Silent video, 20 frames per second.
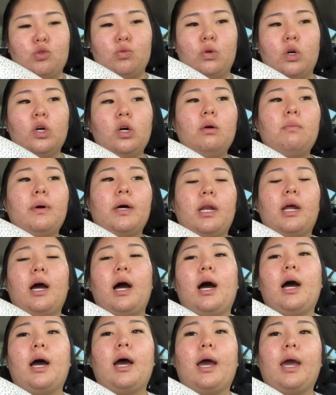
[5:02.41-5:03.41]
usual, but
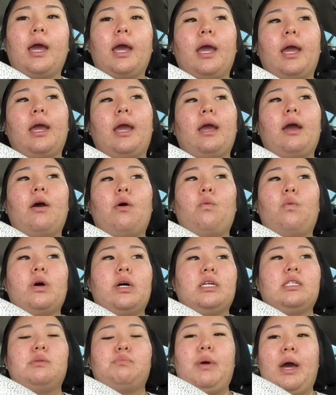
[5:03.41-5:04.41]
I
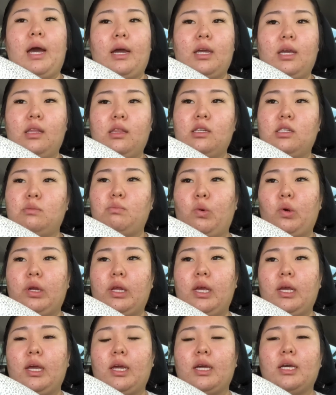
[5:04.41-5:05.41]
was packing this
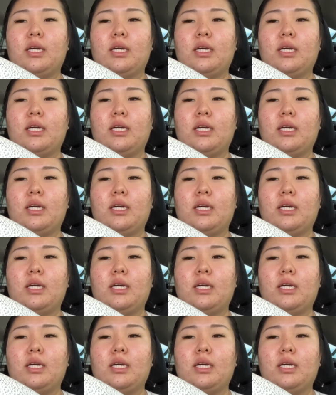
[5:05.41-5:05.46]
morning